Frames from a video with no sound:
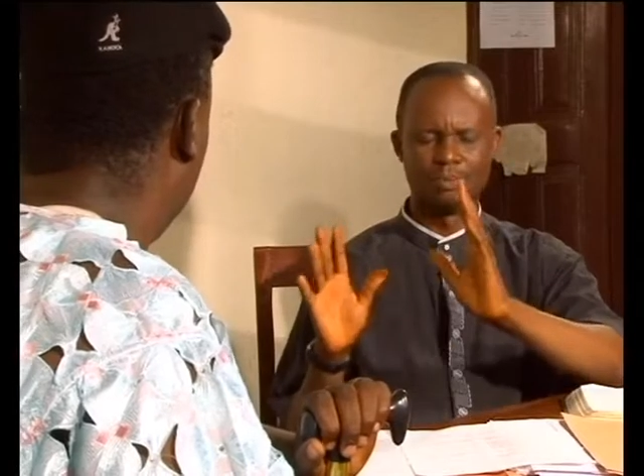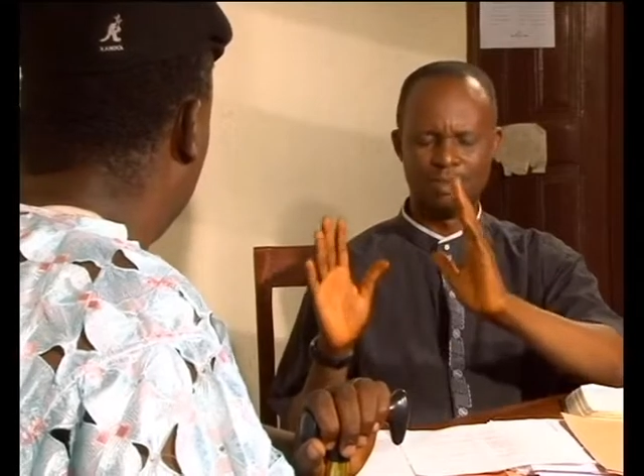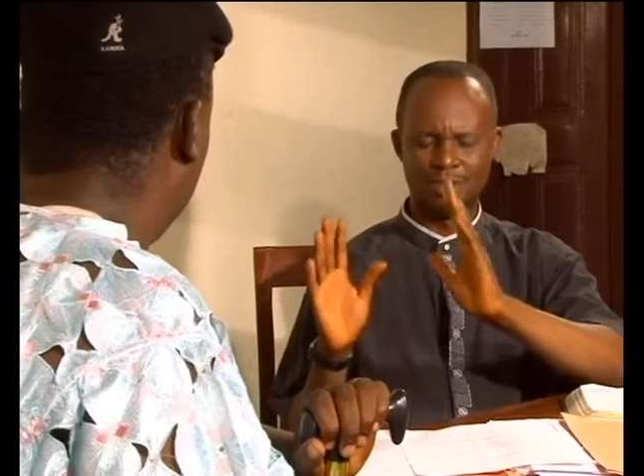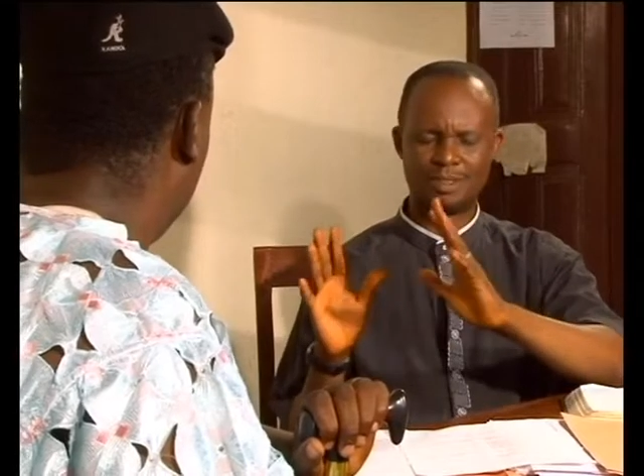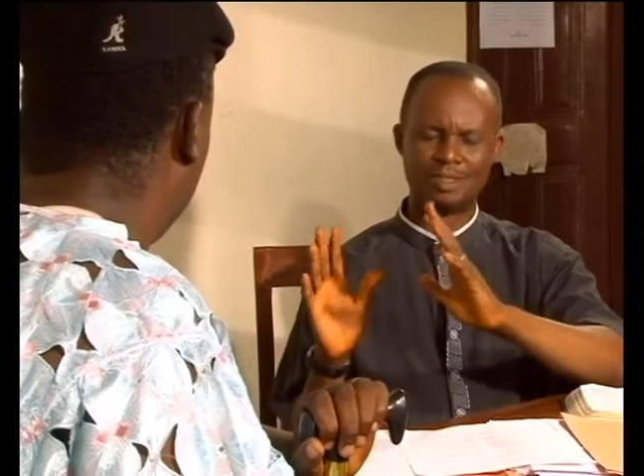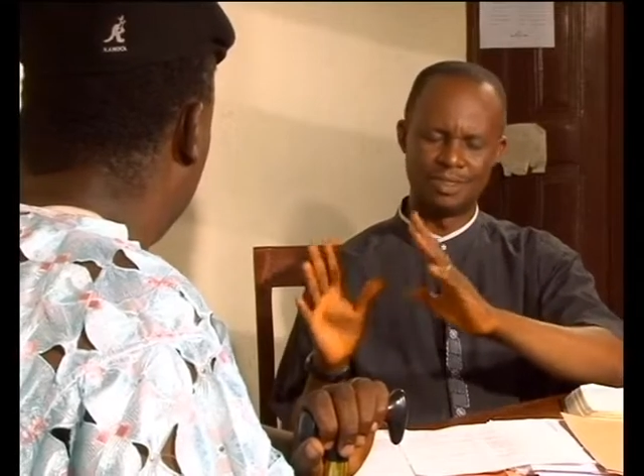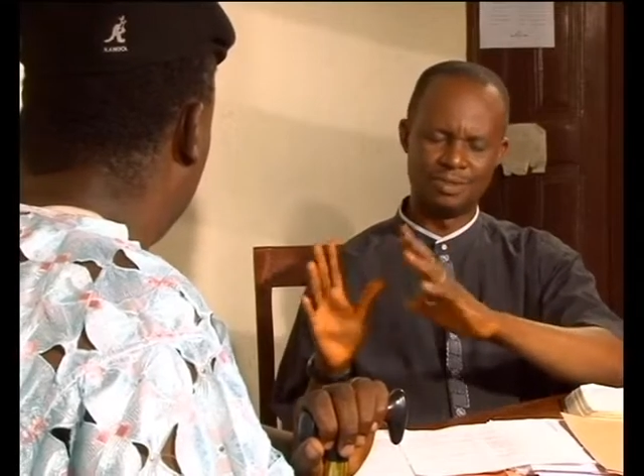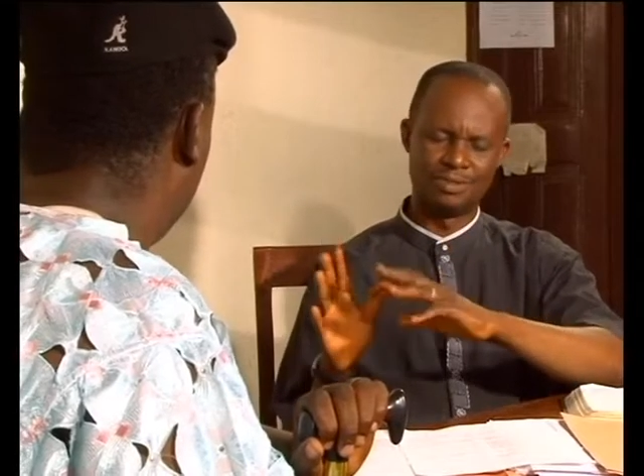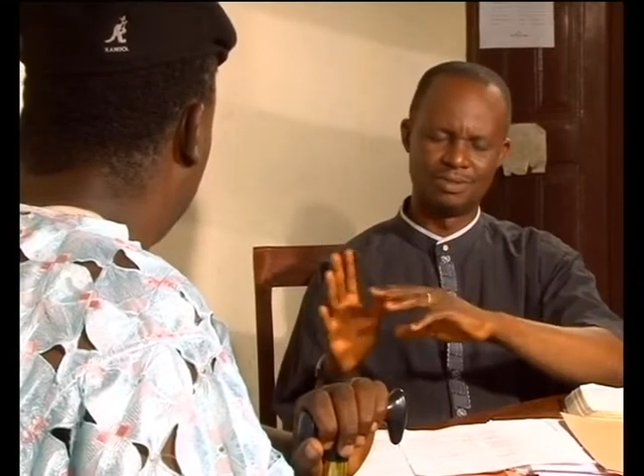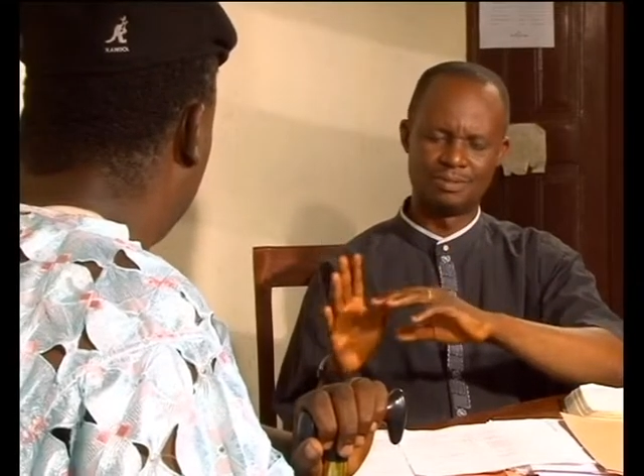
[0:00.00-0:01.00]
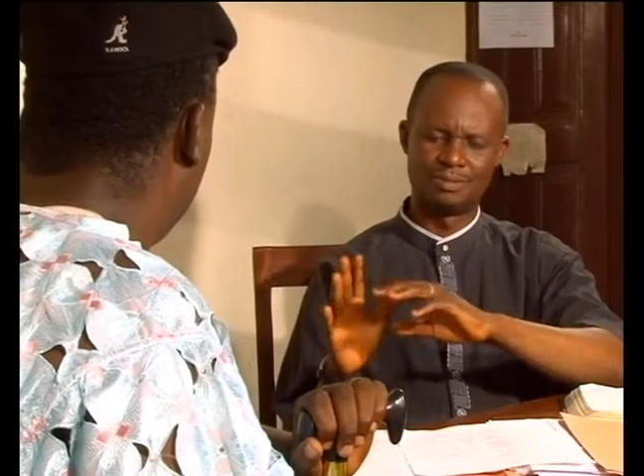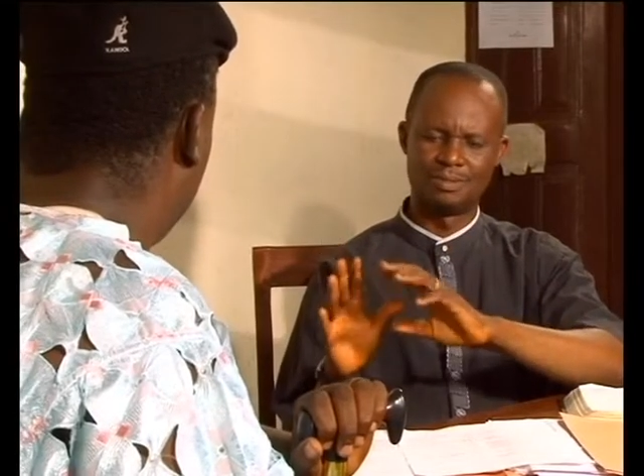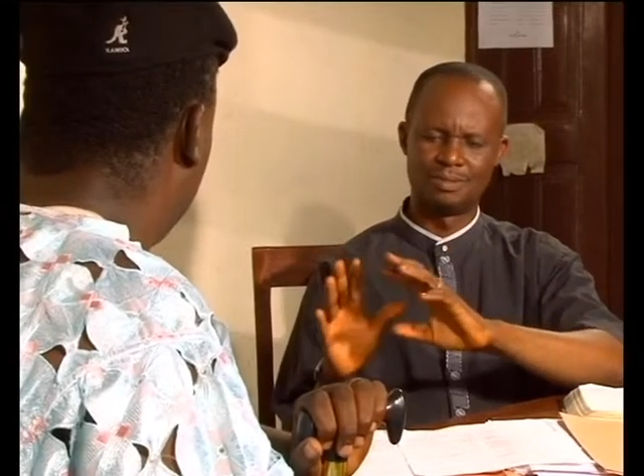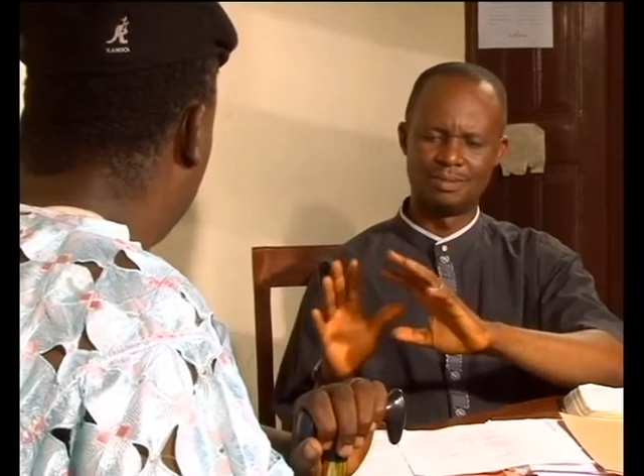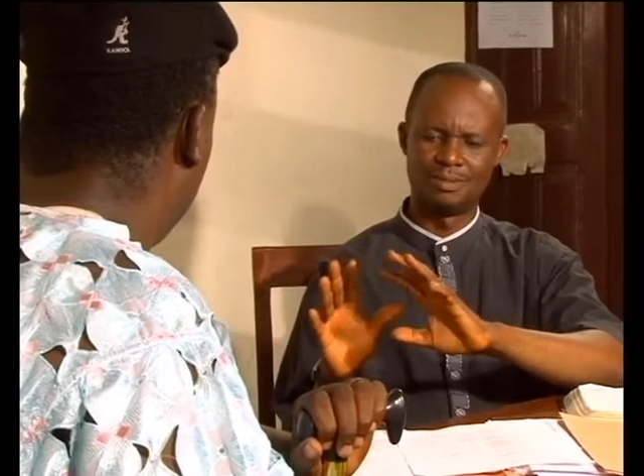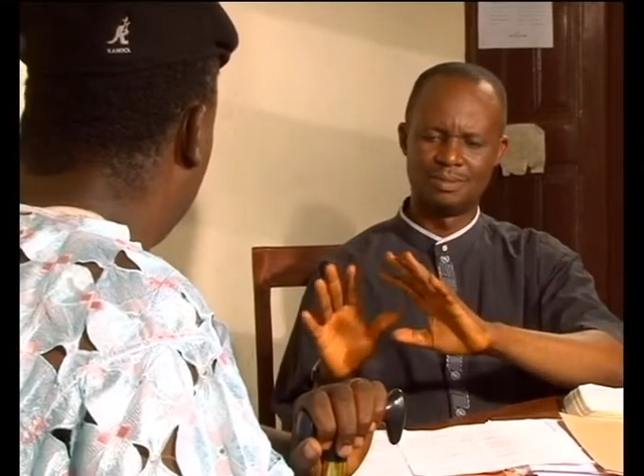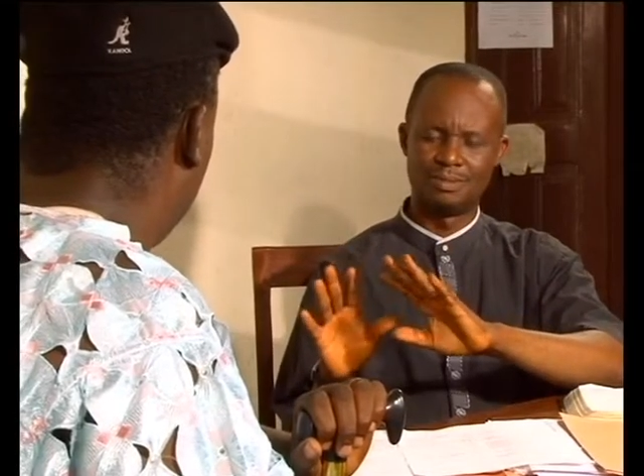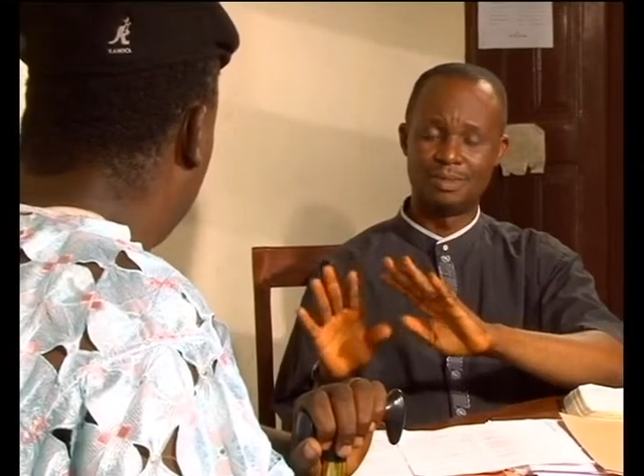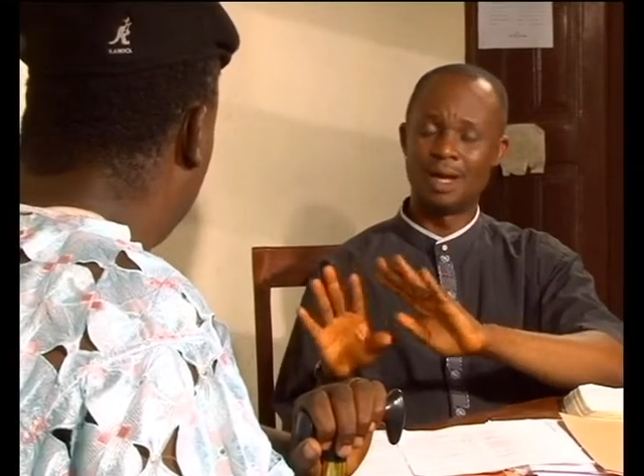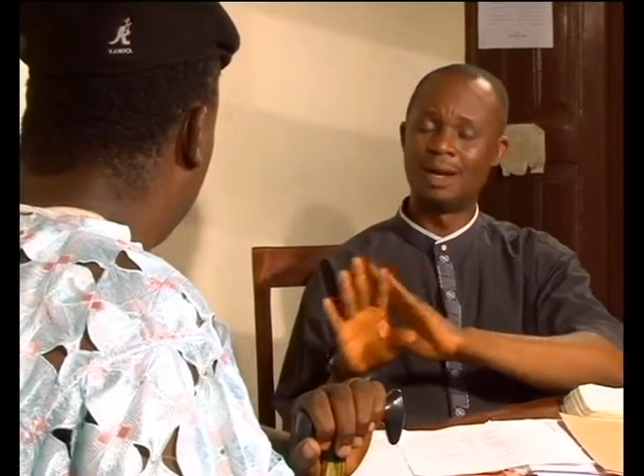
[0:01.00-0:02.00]
Please, Chief.
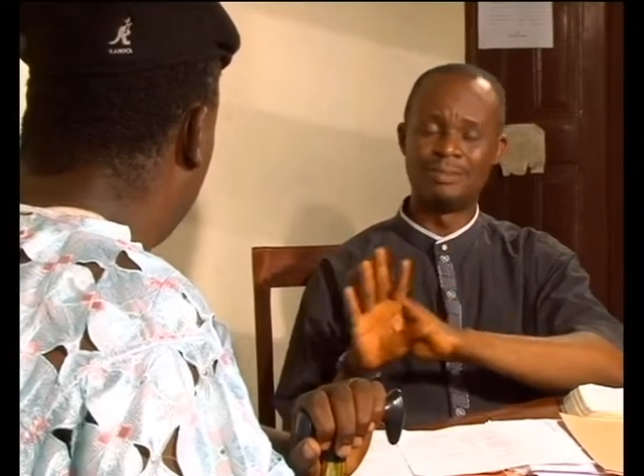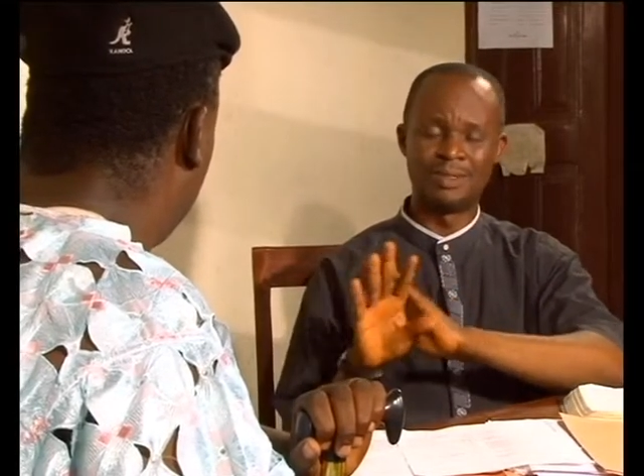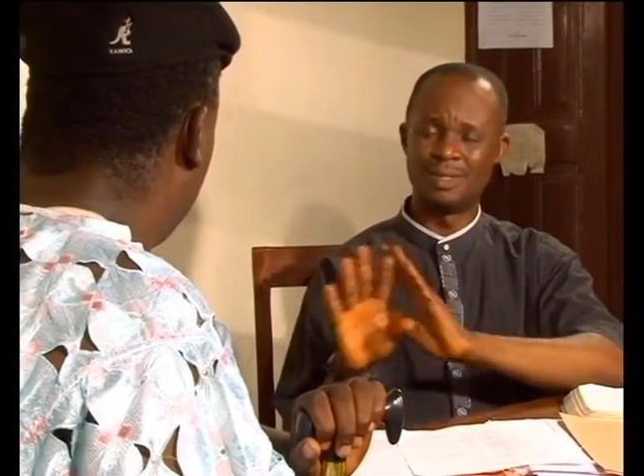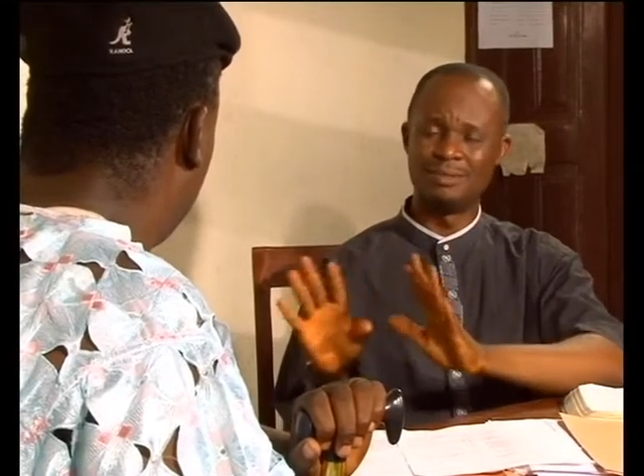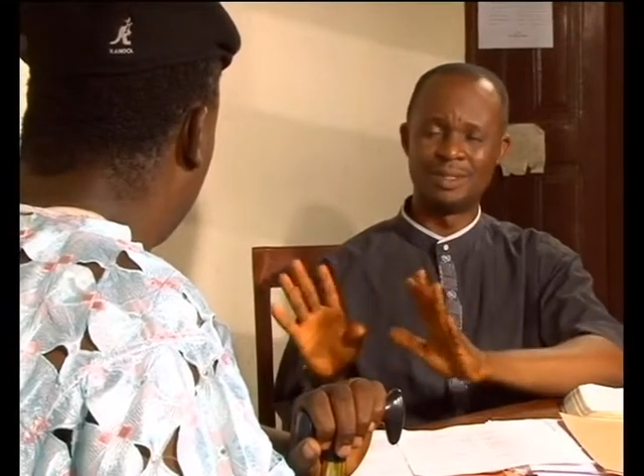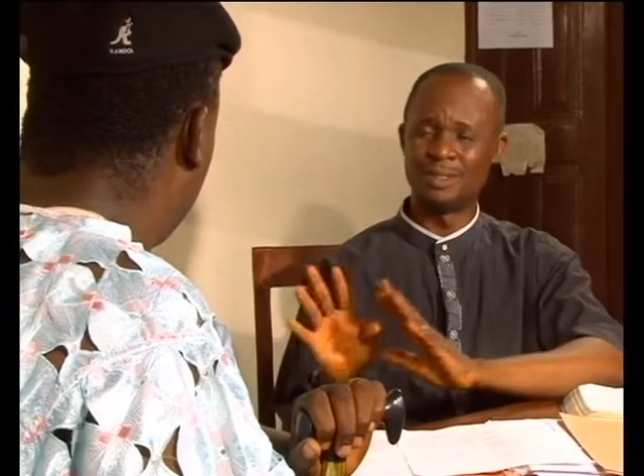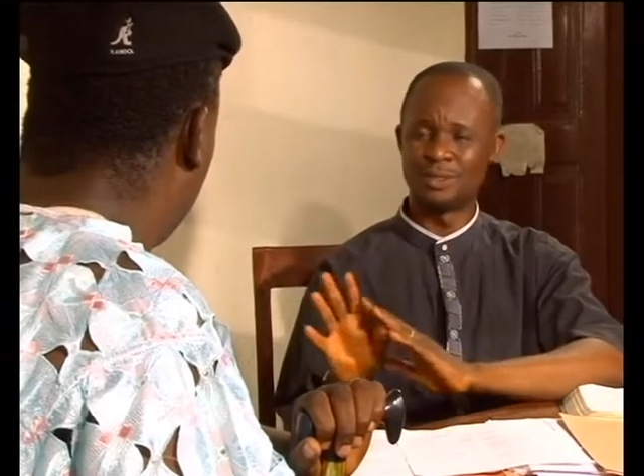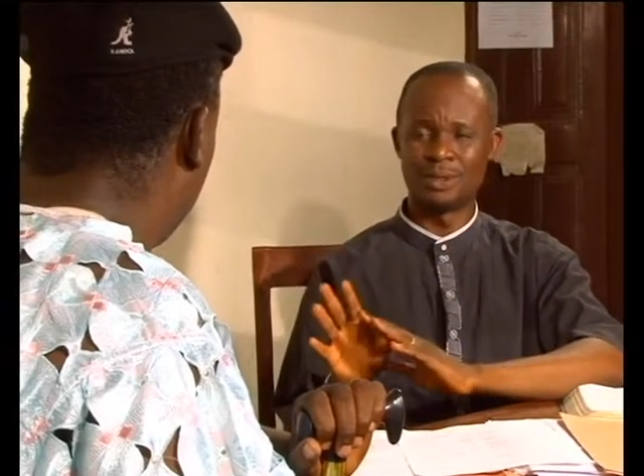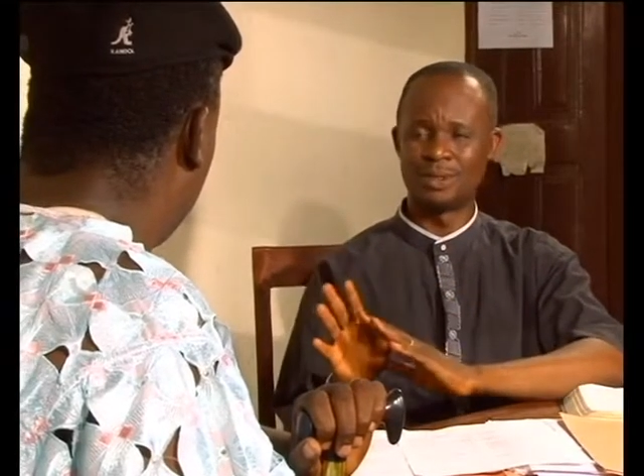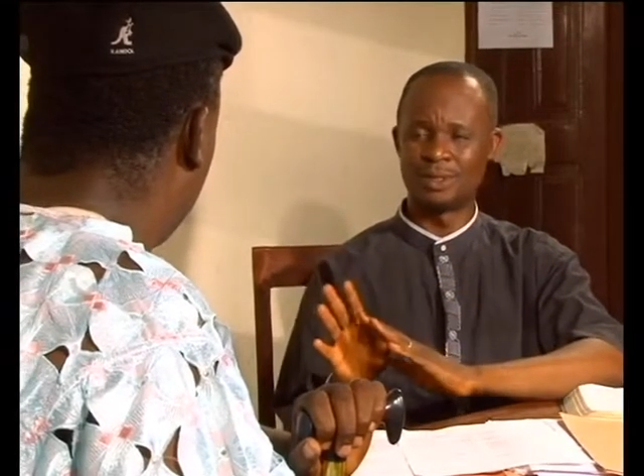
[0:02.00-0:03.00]
I'm really very sorry.